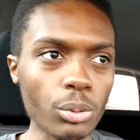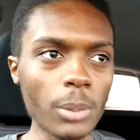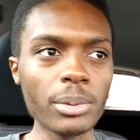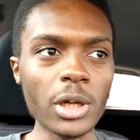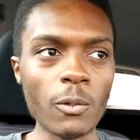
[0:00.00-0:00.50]

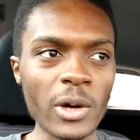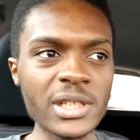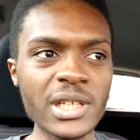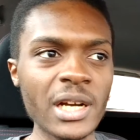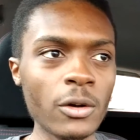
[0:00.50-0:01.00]
properly on
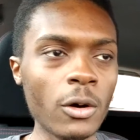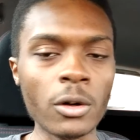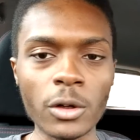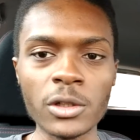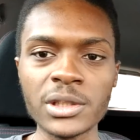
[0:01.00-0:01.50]
one side or
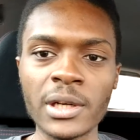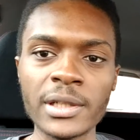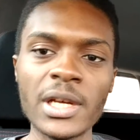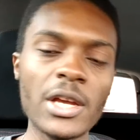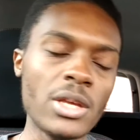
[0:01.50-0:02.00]
on all
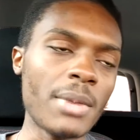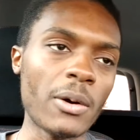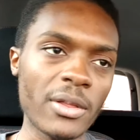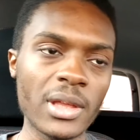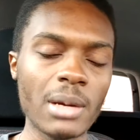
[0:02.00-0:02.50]
sides, you
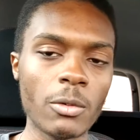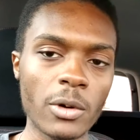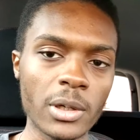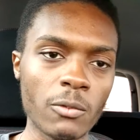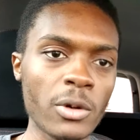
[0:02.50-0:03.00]
might want to think of
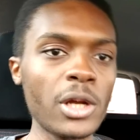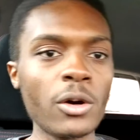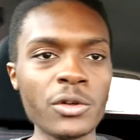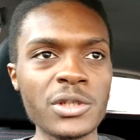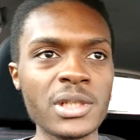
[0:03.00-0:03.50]
walking away
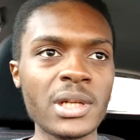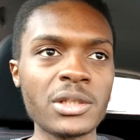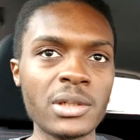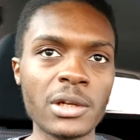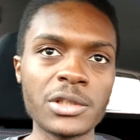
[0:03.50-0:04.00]
or using
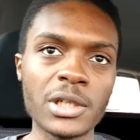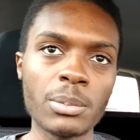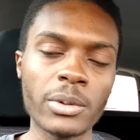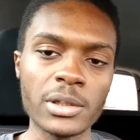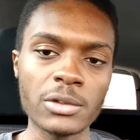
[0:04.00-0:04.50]
that to negotiate
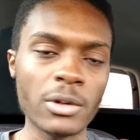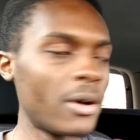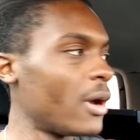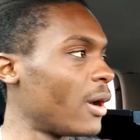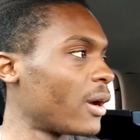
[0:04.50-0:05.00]
the price as
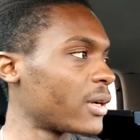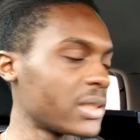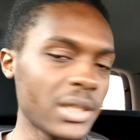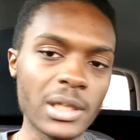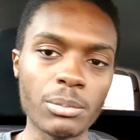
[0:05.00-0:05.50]
well,
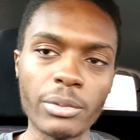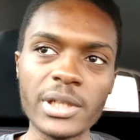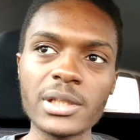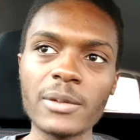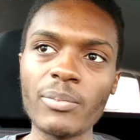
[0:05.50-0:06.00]
because
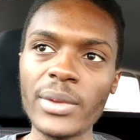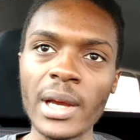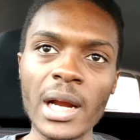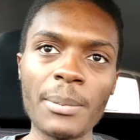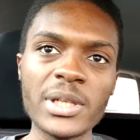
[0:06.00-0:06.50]

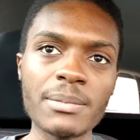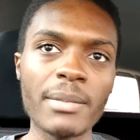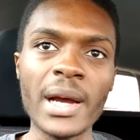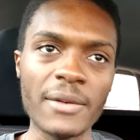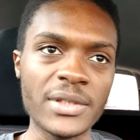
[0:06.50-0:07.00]
the
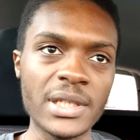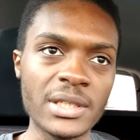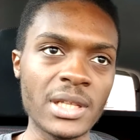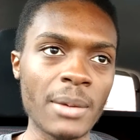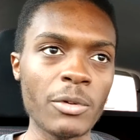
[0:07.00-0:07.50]
calipers might have
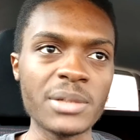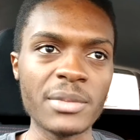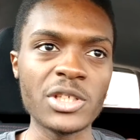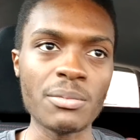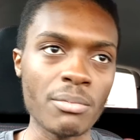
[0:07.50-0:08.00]
seized up,
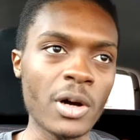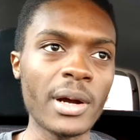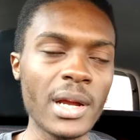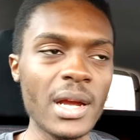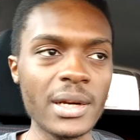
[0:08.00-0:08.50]
which means you
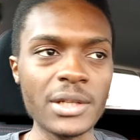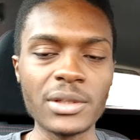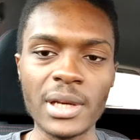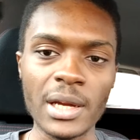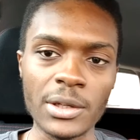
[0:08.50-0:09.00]
might
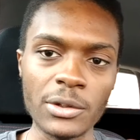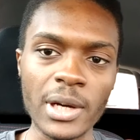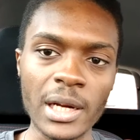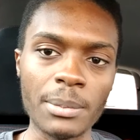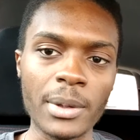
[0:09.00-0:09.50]
need to get a
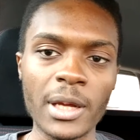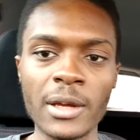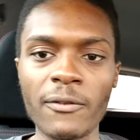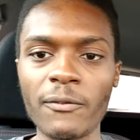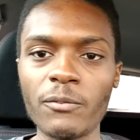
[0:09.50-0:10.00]
new caliper
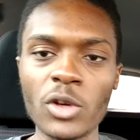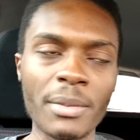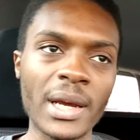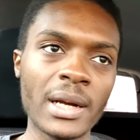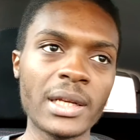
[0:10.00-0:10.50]
if
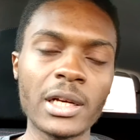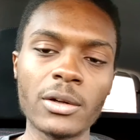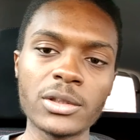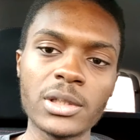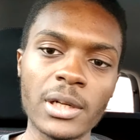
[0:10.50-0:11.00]
your mechanic
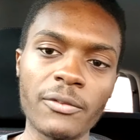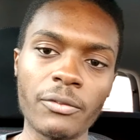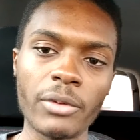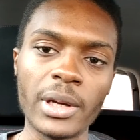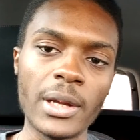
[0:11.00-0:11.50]
cannot
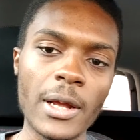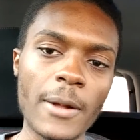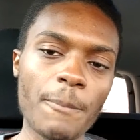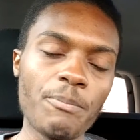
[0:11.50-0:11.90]
free